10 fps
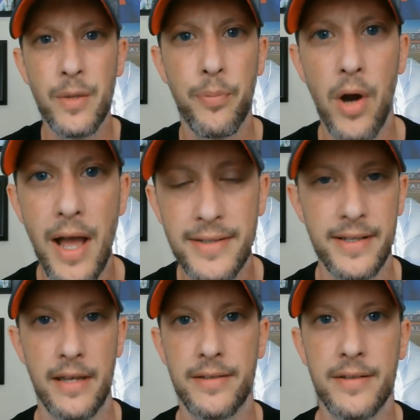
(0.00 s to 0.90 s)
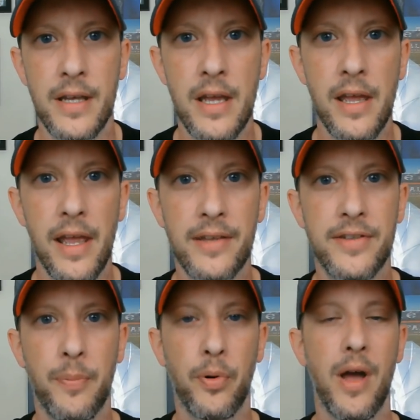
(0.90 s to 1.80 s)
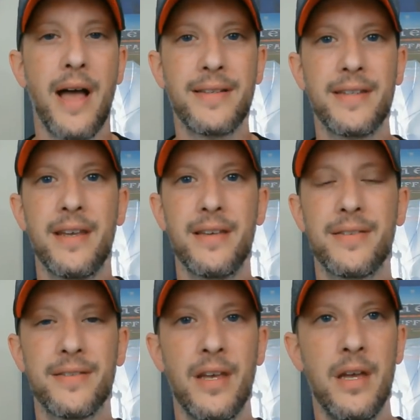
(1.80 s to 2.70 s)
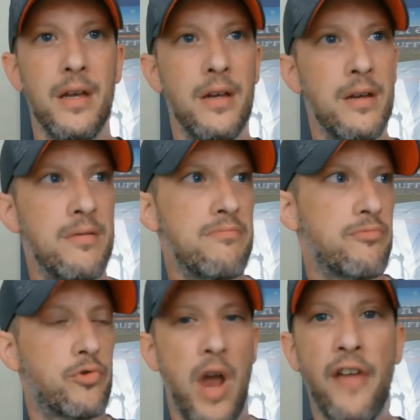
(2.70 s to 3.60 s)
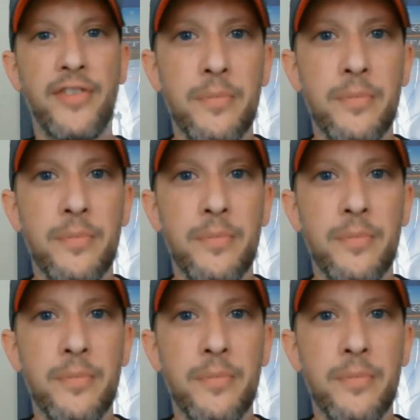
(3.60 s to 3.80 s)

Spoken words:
process? Is the process drafting